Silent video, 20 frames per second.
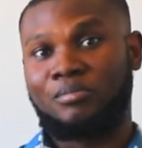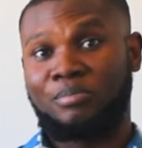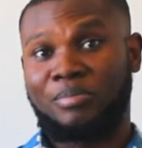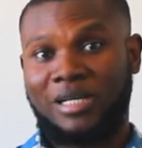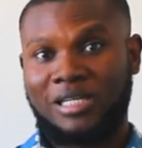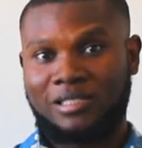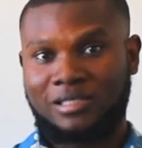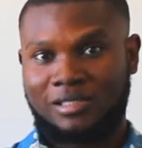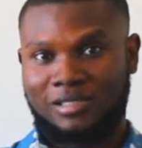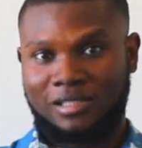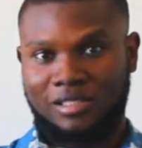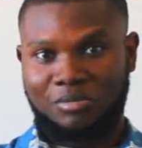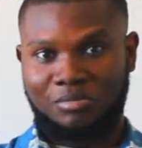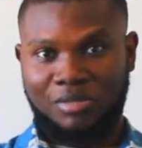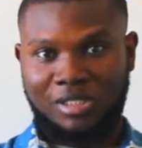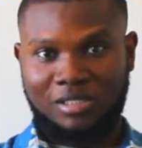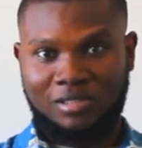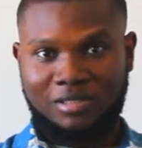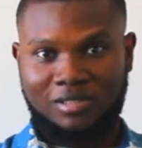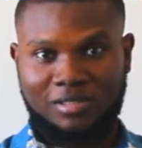bank
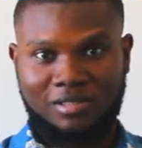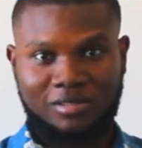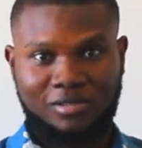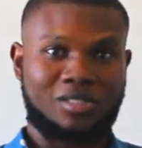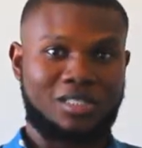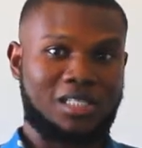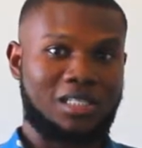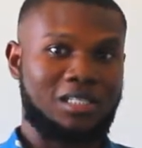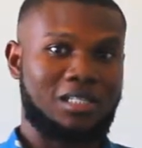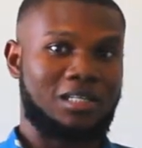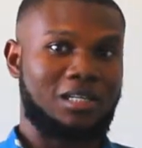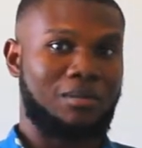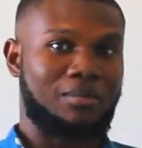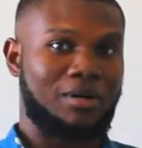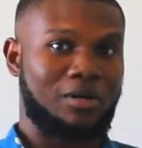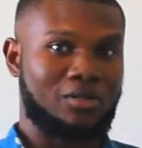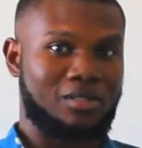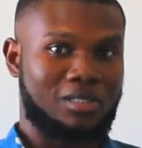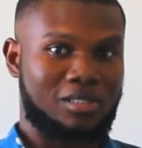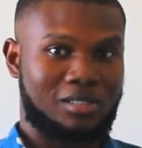statement containing
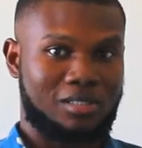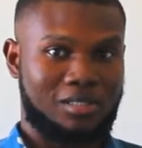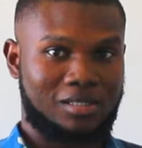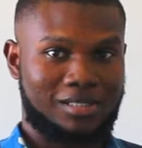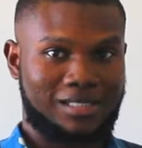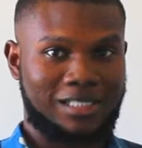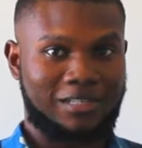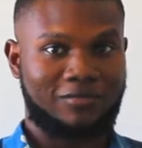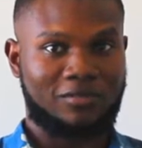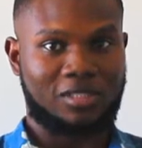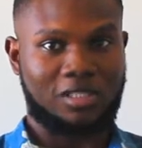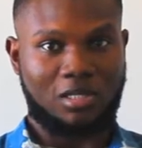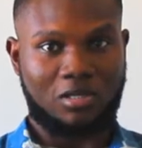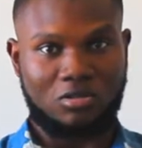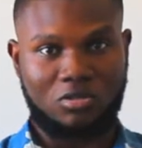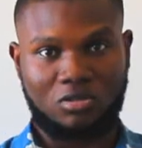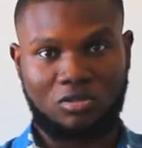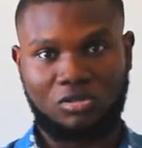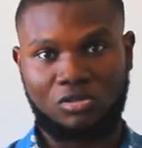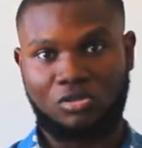about
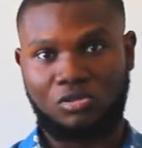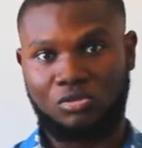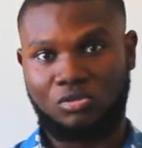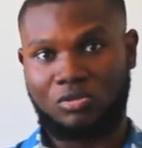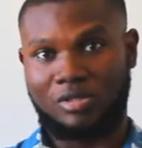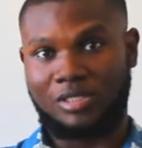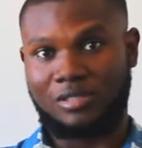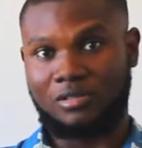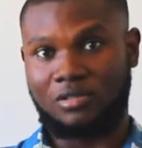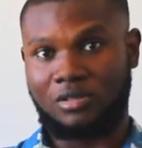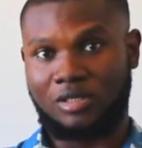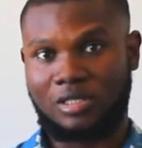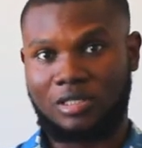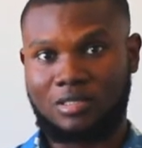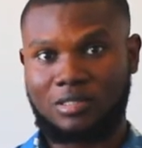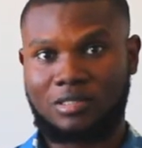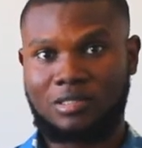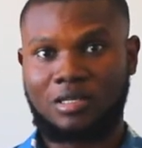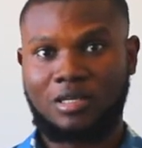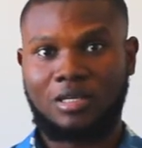
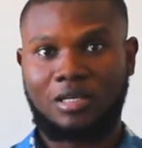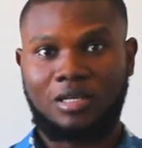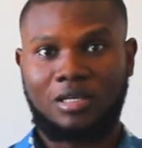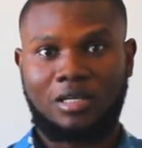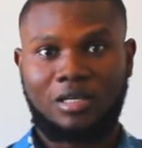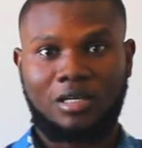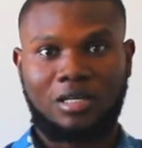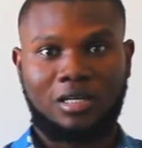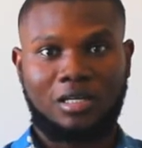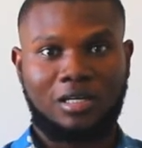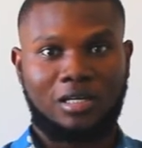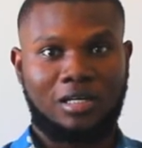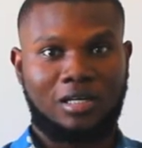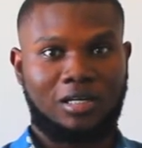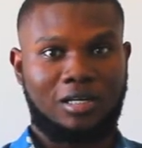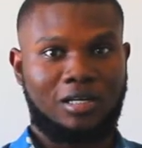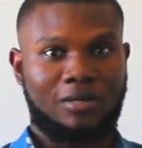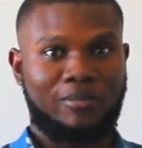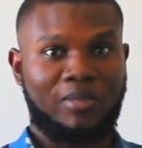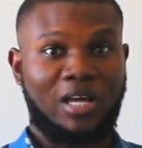$7,000,
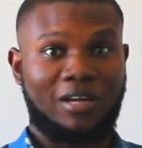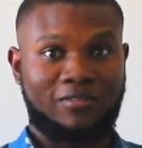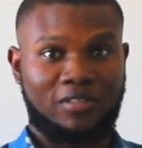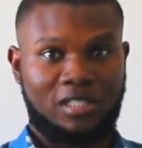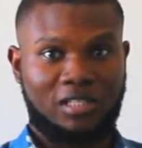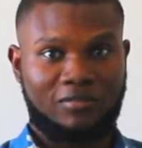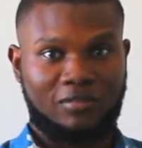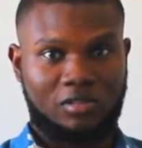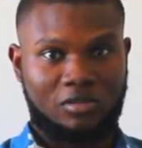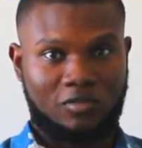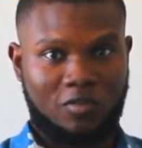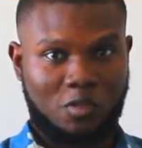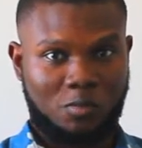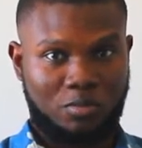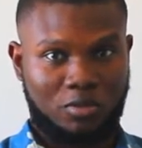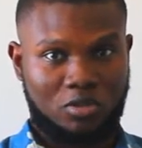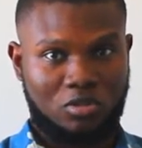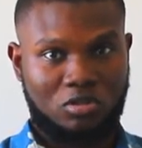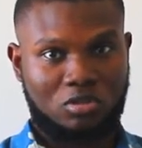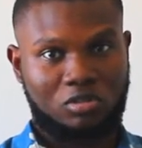affidavit of
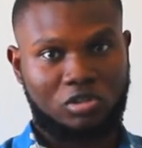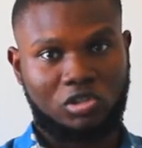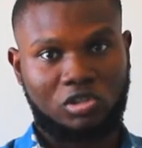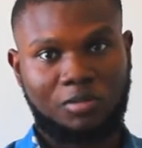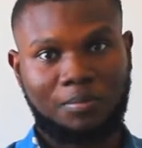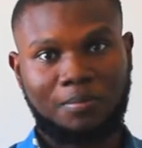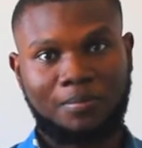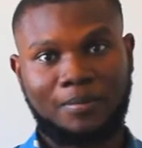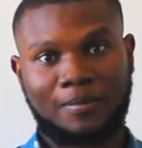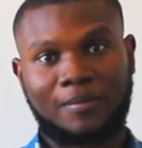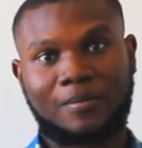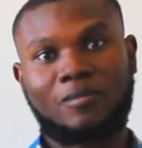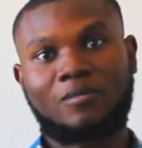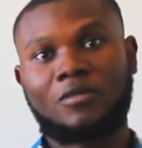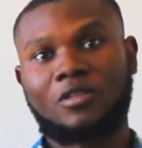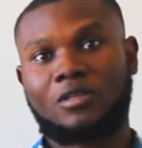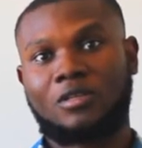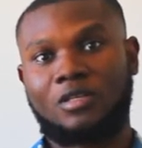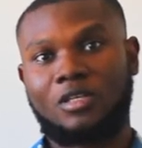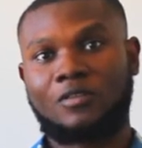sponsorship.
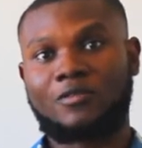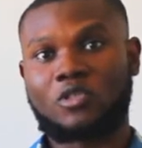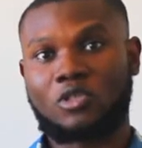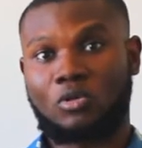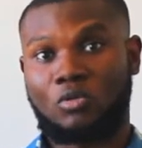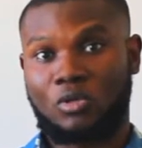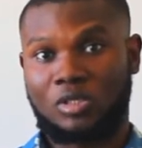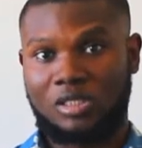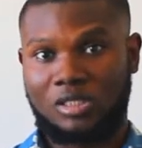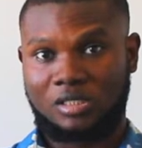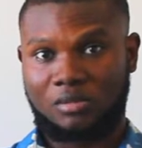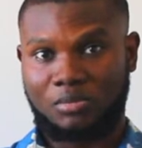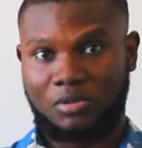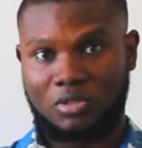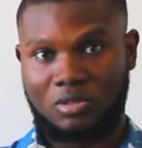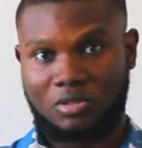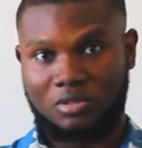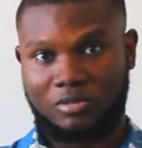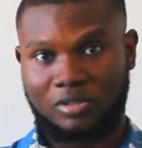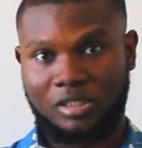If someone is
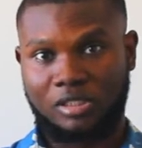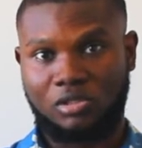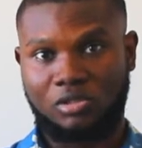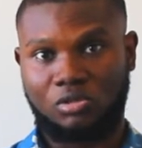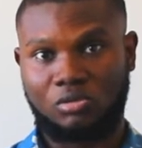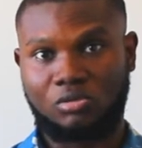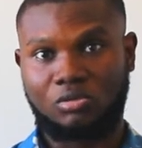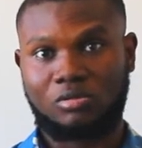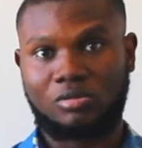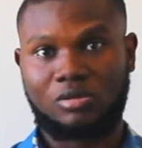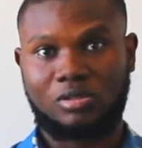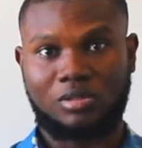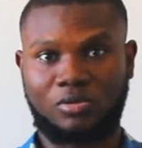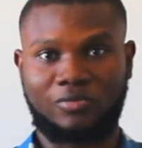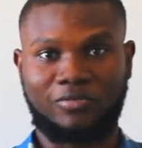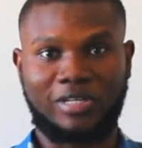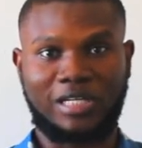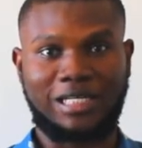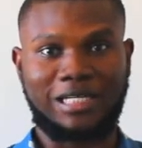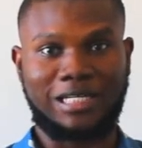sponsoring you,
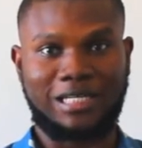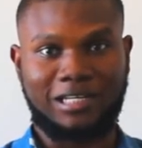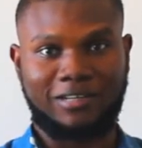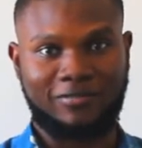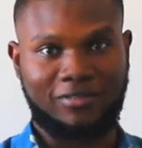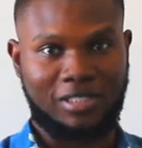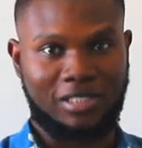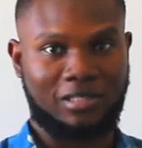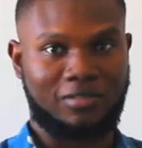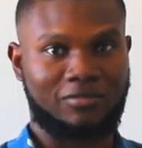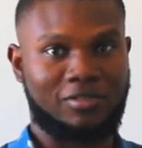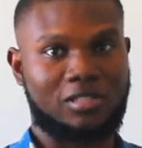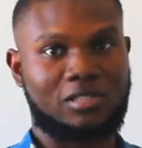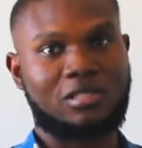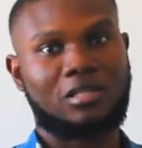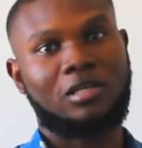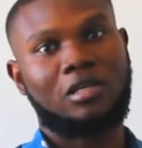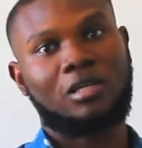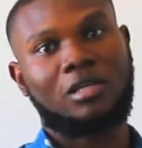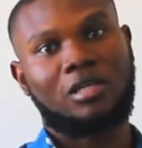provide an
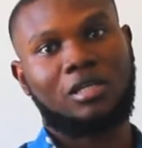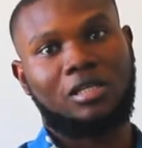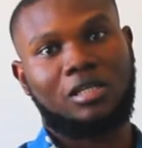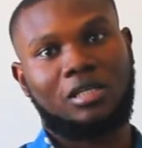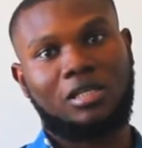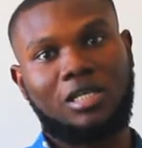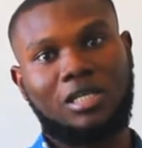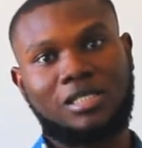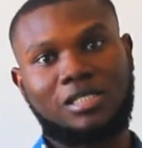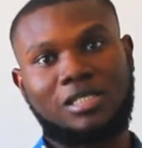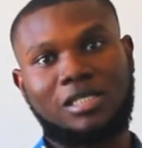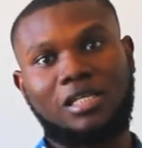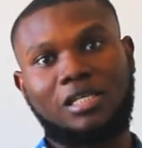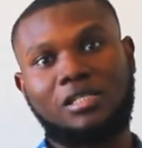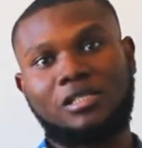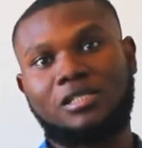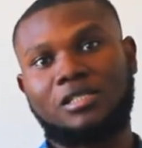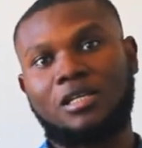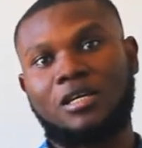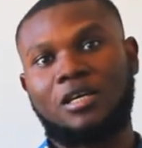affidavit that
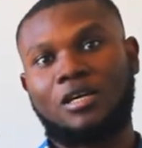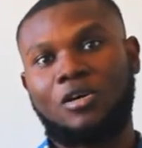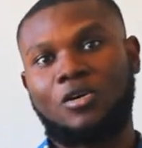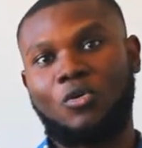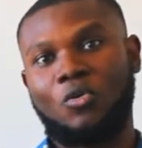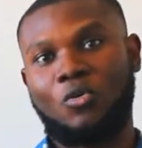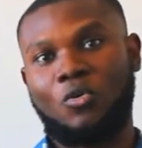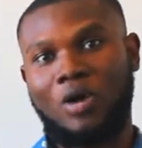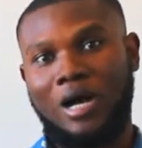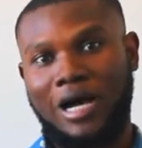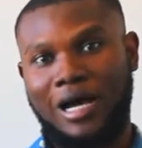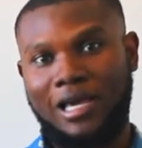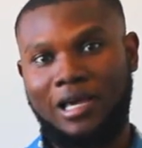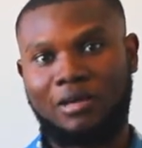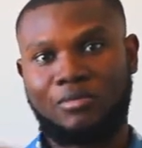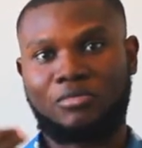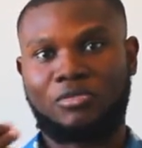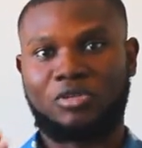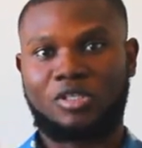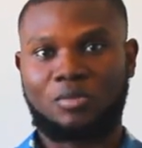says, oh, I
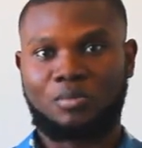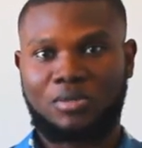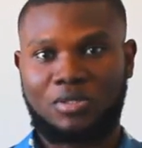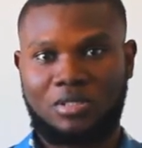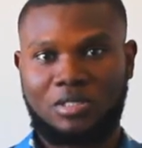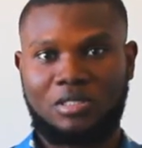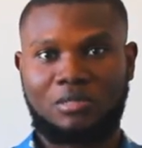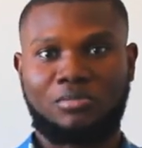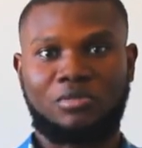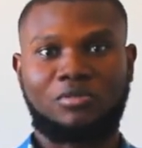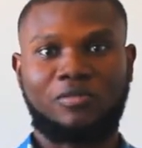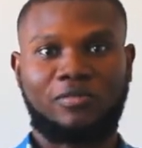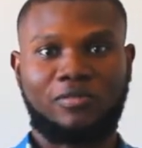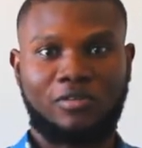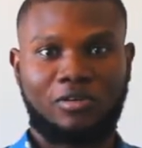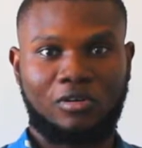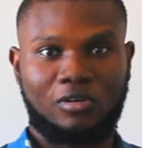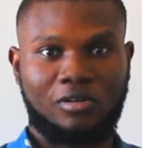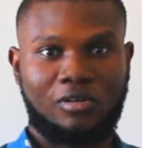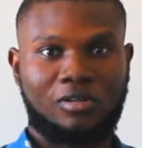am responsible
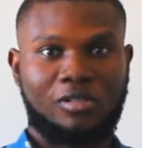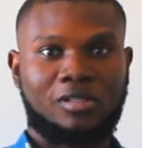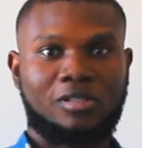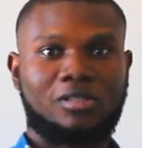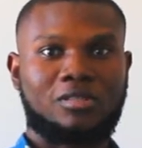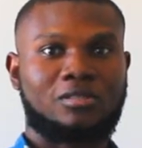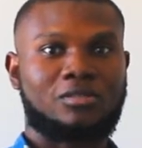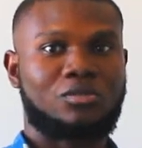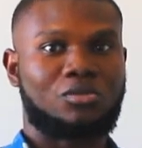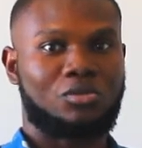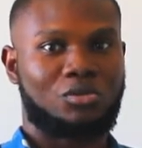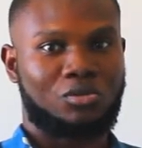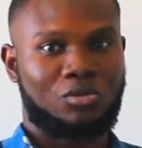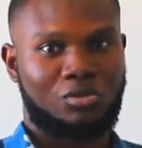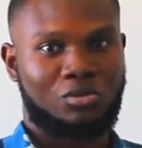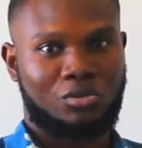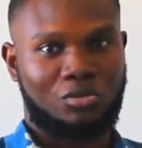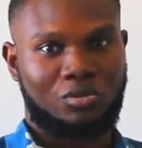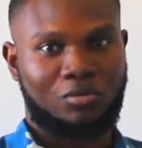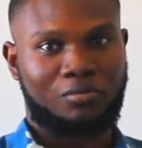for
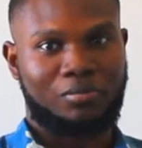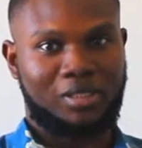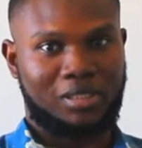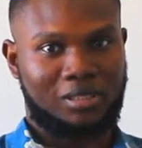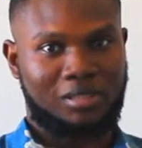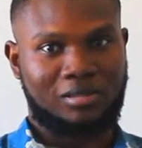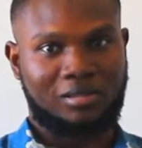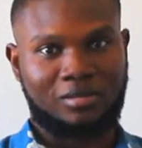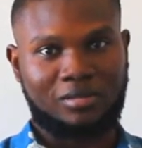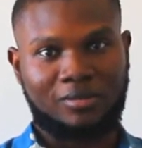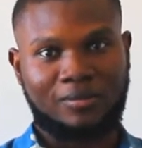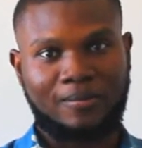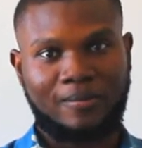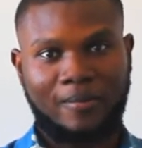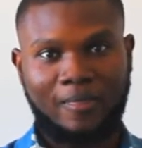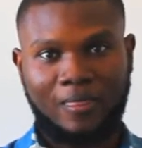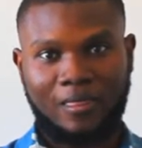so person.